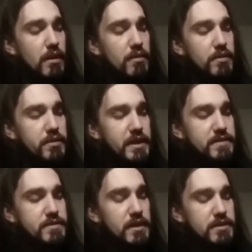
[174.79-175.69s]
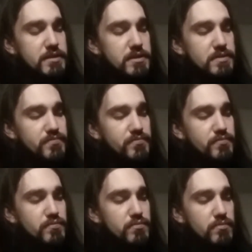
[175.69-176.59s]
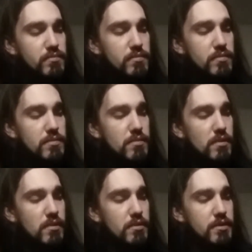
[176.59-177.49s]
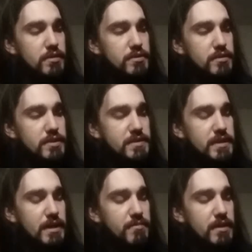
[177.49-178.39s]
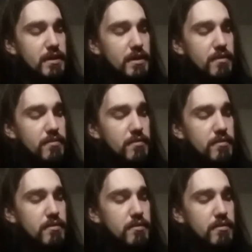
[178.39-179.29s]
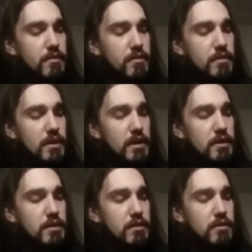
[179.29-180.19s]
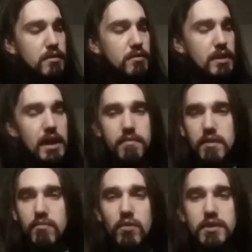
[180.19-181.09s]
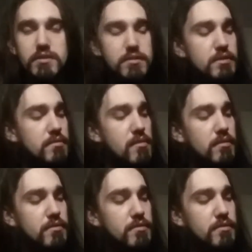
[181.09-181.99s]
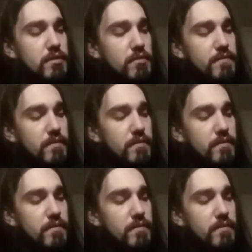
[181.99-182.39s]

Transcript: Now in the next section, you're going to do the same thing. Okay, you're going to have a 1, 2,